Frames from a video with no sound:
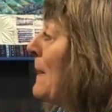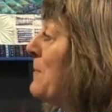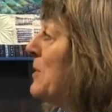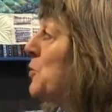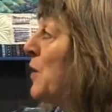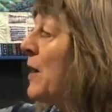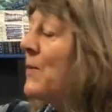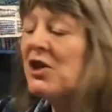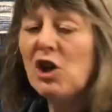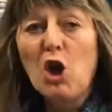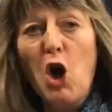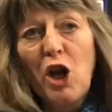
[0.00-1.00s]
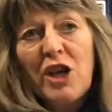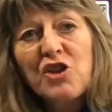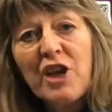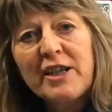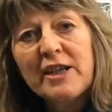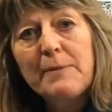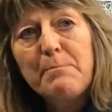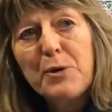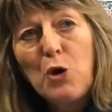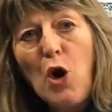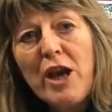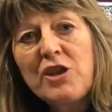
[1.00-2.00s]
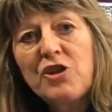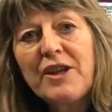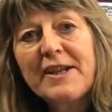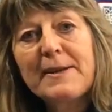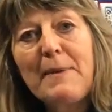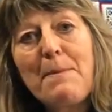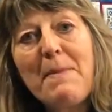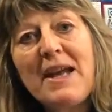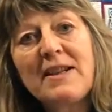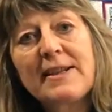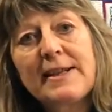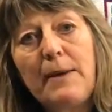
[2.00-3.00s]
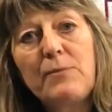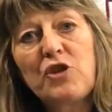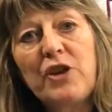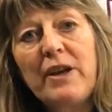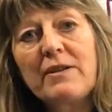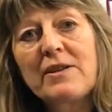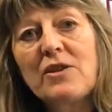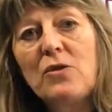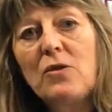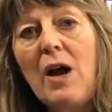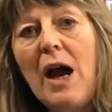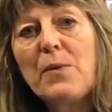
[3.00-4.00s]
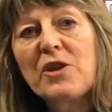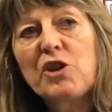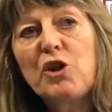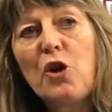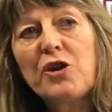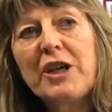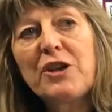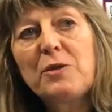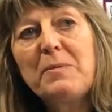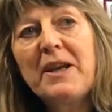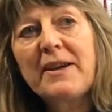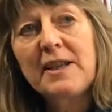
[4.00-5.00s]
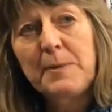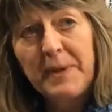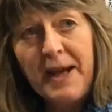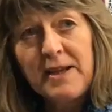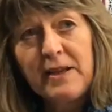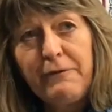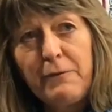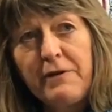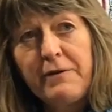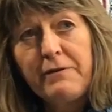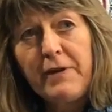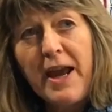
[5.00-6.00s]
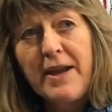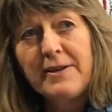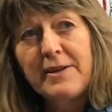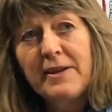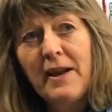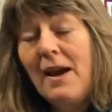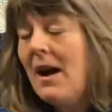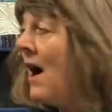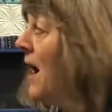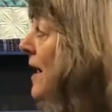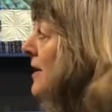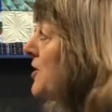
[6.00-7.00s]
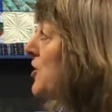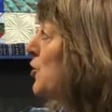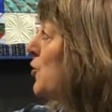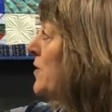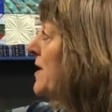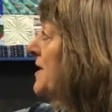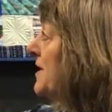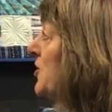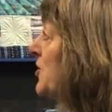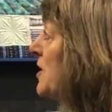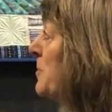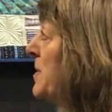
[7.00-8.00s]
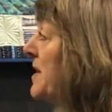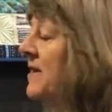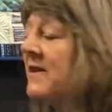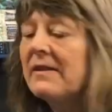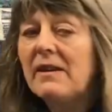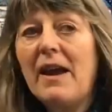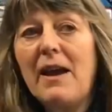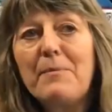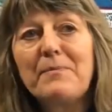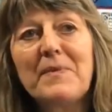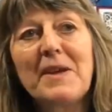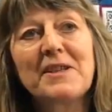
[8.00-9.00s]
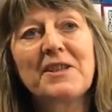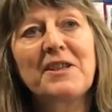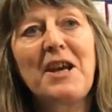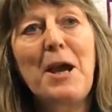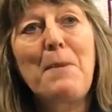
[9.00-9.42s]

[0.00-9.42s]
But when I was at college I did embroidery as my main subject, so I was taught how to be expressive with threads. And so this is just a piece that